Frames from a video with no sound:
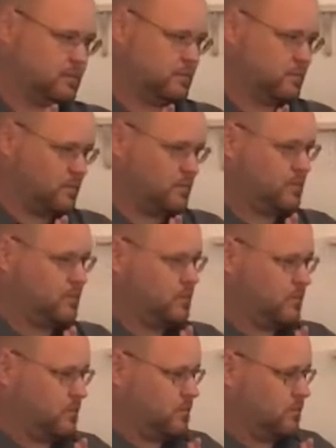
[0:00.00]

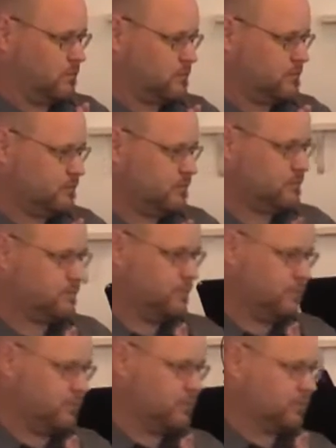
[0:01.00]

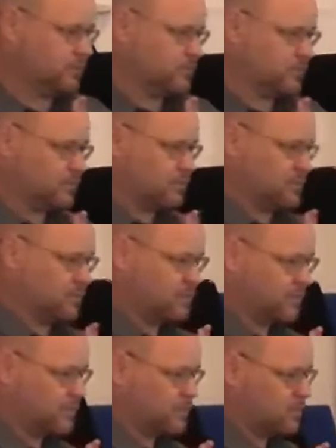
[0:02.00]

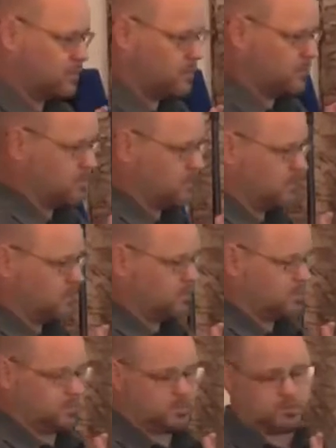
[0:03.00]

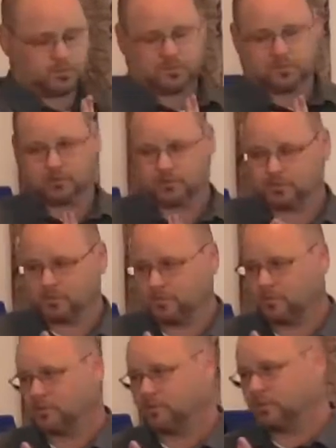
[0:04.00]

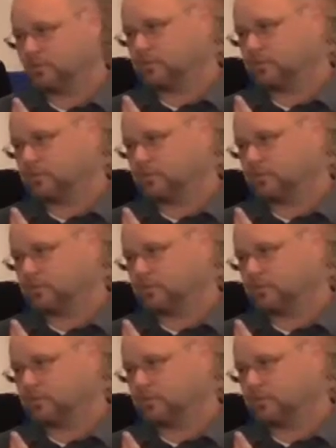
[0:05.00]
[no speech]